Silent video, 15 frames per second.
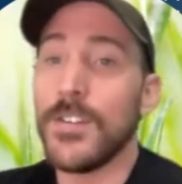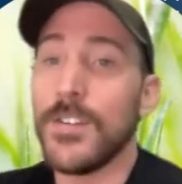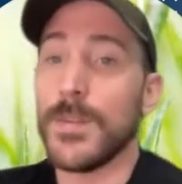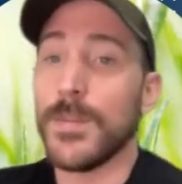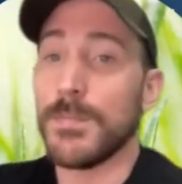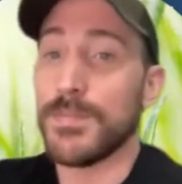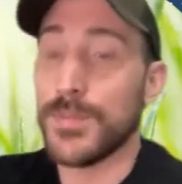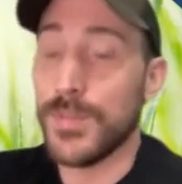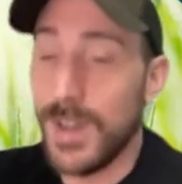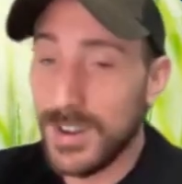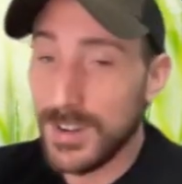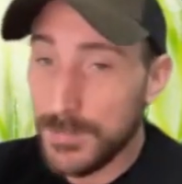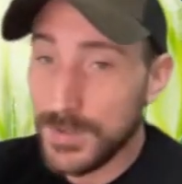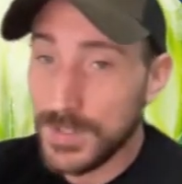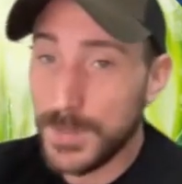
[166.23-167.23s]
From a
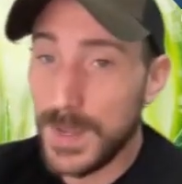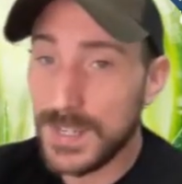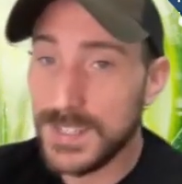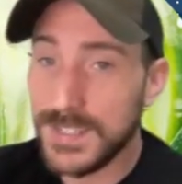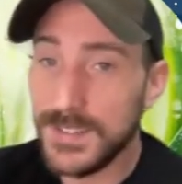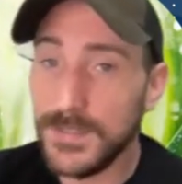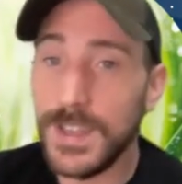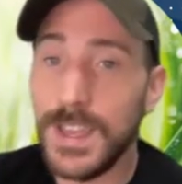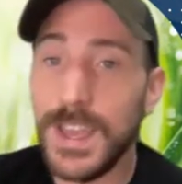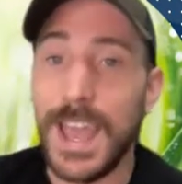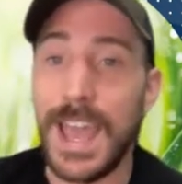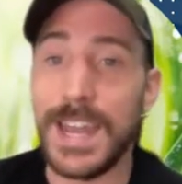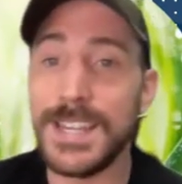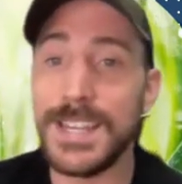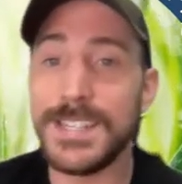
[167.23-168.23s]
product perspective,
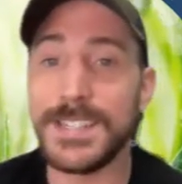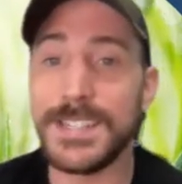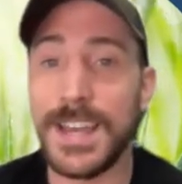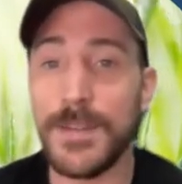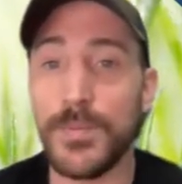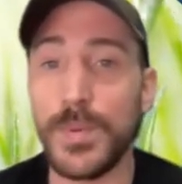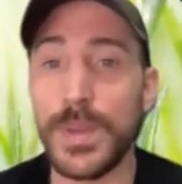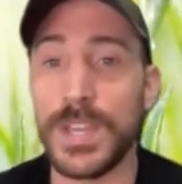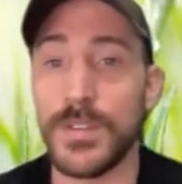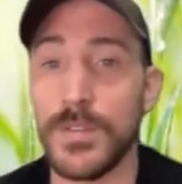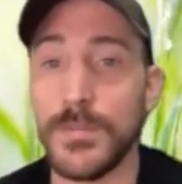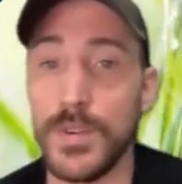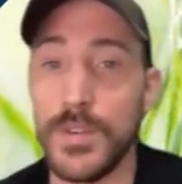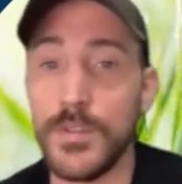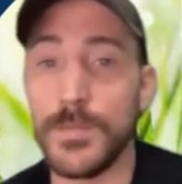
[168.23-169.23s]
any step we can
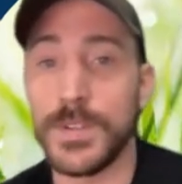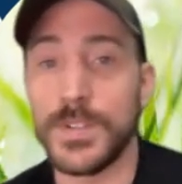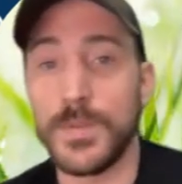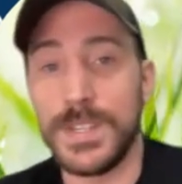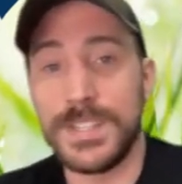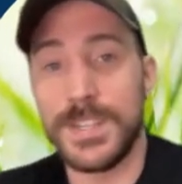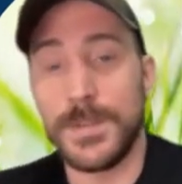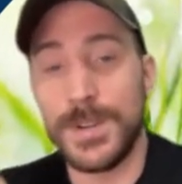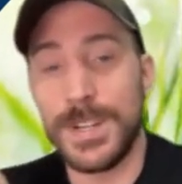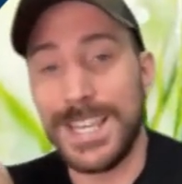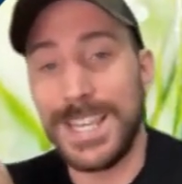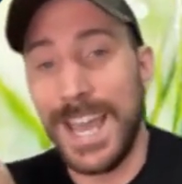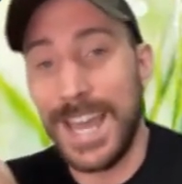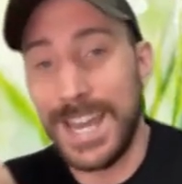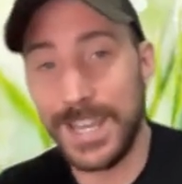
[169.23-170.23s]
remove between someone
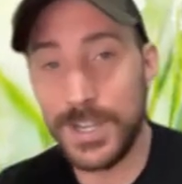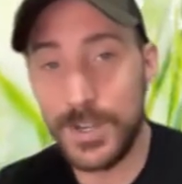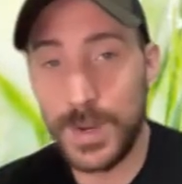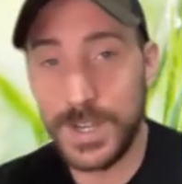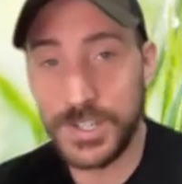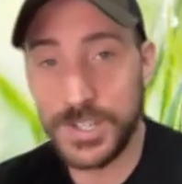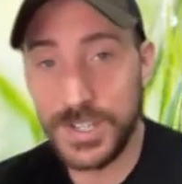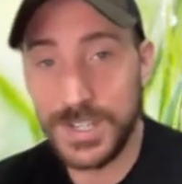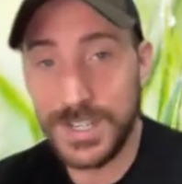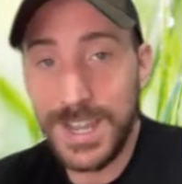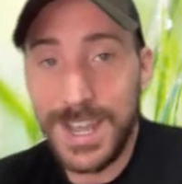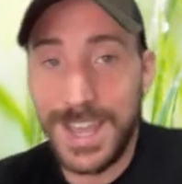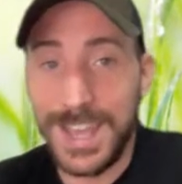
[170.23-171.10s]
getting a question